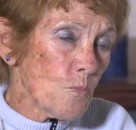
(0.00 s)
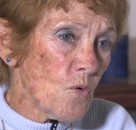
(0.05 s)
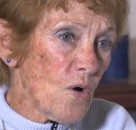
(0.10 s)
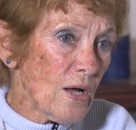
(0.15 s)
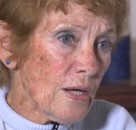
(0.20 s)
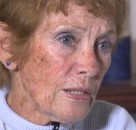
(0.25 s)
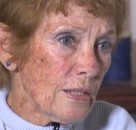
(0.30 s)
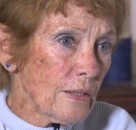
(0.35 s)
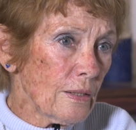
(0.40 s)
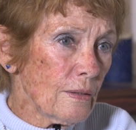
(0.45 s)

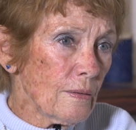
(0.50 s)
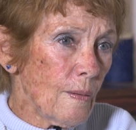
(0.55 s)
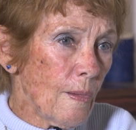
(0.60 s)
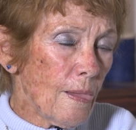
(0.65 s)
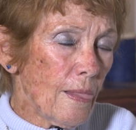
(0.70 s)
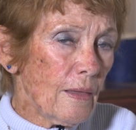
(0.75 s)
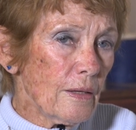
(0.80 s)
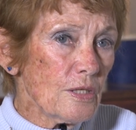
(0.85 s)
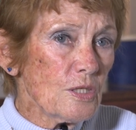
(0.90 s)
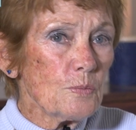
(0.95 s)
Mwali,
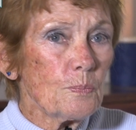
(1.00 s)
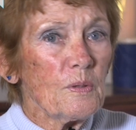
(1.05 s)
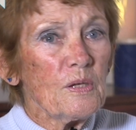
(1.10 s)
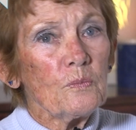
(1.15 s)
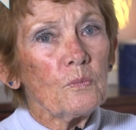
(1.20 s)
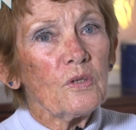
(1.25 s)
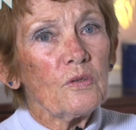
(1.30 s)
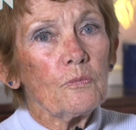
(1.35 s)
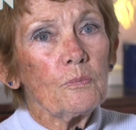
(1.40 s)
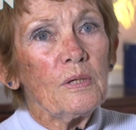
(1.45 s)
he's
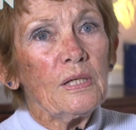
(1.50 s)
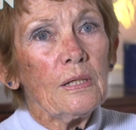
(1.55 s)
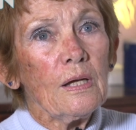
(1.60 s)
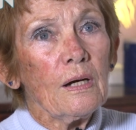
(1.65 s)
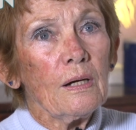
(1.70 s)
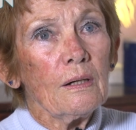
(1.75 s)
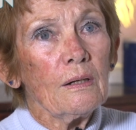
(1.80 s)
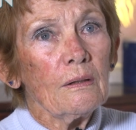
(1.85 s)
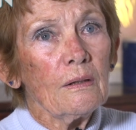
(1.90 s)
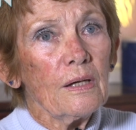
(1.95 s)
been with me
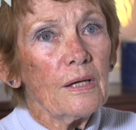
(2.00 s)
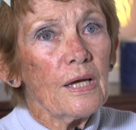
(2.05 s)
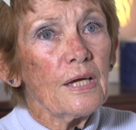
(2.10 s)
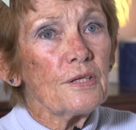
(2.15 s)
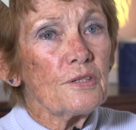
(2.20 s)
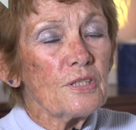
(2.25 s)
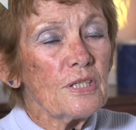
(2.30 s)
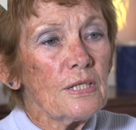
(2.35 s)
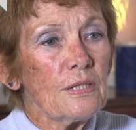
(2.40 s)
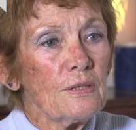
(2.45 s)
now
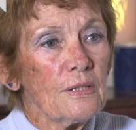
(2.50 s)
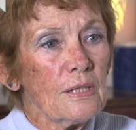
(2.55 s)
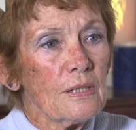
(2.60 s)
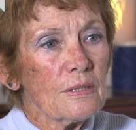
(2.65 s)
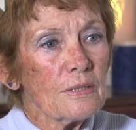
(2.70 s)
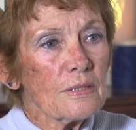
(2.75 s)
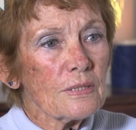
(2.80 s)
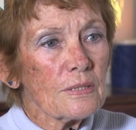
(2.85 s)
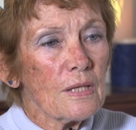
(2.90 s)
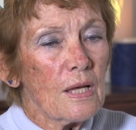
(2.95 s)
18
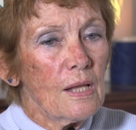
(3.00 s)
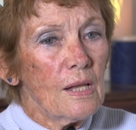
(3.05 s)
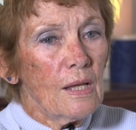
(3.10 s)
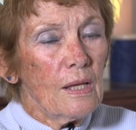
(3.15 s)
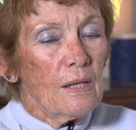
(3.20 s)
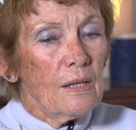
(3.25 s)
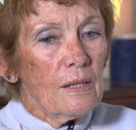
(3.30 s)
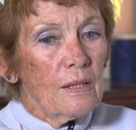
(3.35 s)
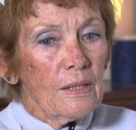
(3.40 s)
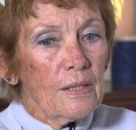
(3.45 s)
years.
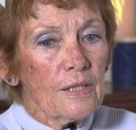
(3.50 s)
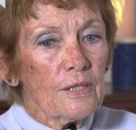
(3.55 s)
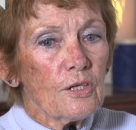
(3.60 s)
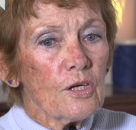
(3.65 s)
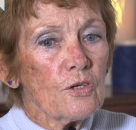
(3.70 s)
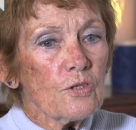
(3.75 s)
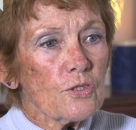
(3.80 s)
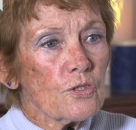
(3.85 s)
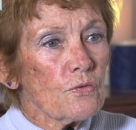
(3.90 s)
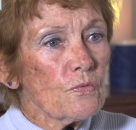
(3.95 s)
He
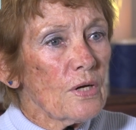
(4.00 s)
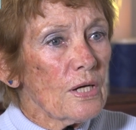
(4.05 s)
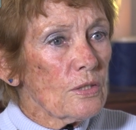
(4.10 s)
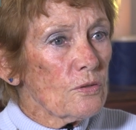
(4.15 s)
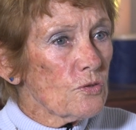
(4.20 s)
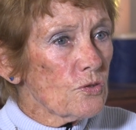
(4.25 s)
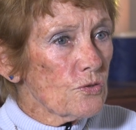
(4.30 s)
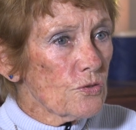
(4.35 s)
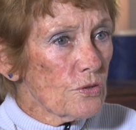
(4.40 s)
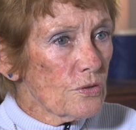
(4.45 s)
goes
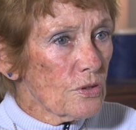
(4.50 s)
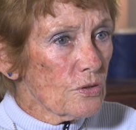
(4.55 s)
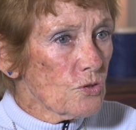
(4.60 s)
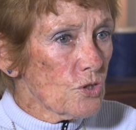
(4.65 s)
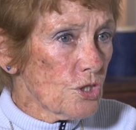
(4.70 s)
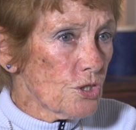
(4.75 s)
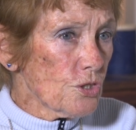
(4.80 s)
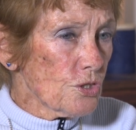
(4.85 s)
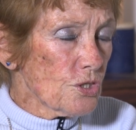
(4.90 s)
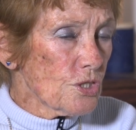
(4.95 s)
around to the
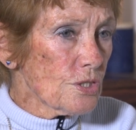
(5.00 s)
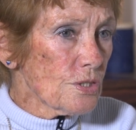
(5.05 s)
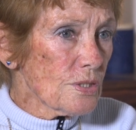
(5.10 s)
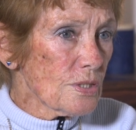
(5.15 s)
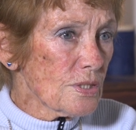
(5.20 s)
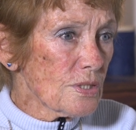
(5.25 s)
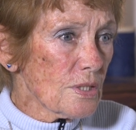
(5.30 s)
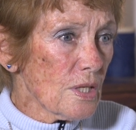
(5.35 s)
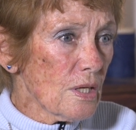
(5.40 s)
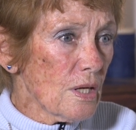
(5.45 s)

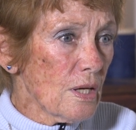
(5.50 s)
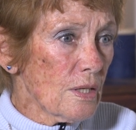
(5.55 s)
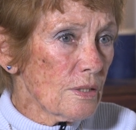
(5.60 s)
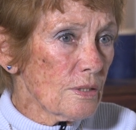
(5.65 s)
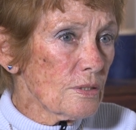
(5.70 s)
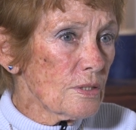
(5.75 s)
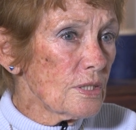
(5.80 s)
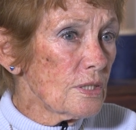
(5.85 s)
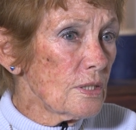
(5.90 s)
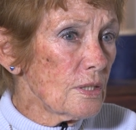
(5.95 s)
churches
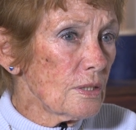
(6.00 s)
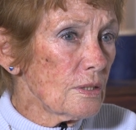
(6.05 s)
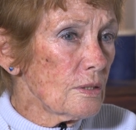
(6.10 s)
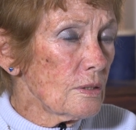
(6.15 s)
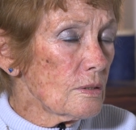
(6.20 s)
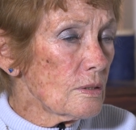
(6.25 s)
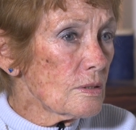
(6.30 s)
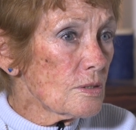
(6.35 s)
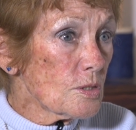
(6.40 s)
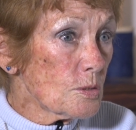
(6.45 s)
and
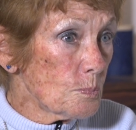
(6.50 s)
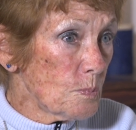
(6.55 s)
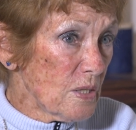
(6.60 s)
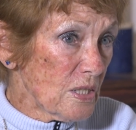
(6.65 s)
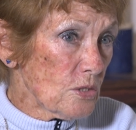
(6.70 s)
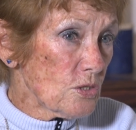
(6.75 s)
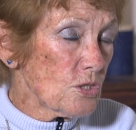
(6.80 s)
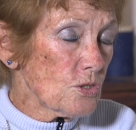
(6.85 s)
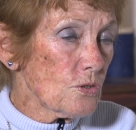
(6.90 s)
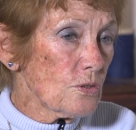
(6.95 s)
he
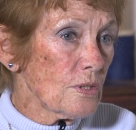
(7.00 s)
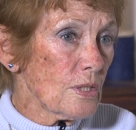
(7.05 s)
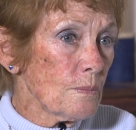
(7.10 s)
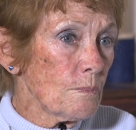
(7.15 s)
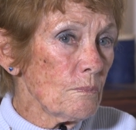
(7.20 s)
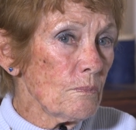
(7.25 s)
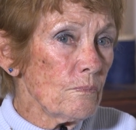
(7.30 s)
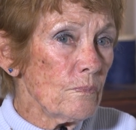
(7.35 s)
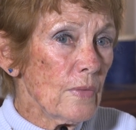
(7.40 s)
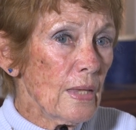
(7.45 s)
speaks to
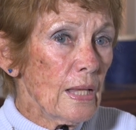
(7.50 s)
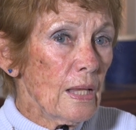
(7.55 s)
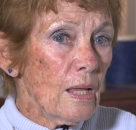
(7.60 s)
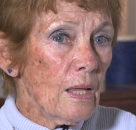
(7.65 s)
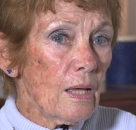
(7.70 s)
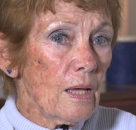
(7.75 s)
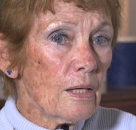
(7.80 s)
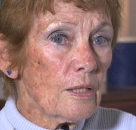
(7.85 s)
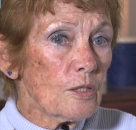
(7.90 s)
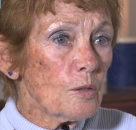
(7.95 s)
them
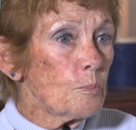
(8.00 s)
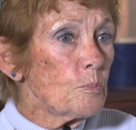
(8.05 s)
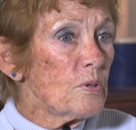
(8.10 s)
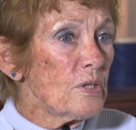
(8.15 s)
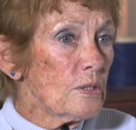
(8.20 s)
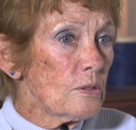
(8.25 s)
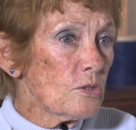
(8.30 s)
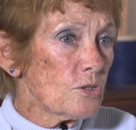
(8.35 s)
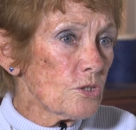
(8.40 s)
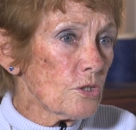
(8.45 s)
and
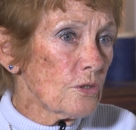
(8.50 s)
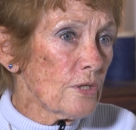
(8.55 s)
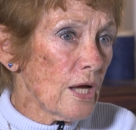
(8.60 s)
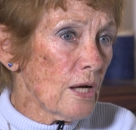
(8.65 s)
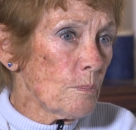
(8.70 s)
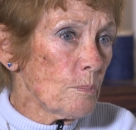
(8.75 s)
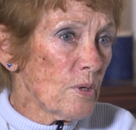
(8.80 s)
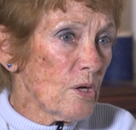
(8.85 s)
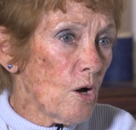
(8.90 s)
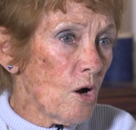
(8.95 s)
appeals on
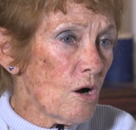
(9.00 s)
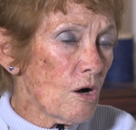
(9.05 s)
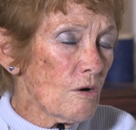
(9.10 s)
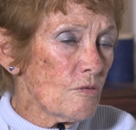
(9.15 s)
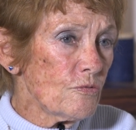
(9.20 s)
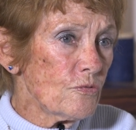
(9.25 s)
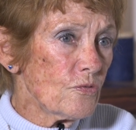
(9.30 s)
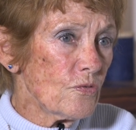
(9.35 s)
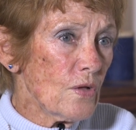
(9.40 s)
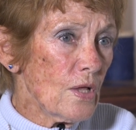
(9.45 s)
our
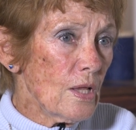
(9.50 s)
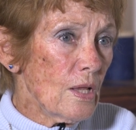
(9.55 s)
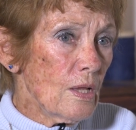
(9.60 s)
behalf.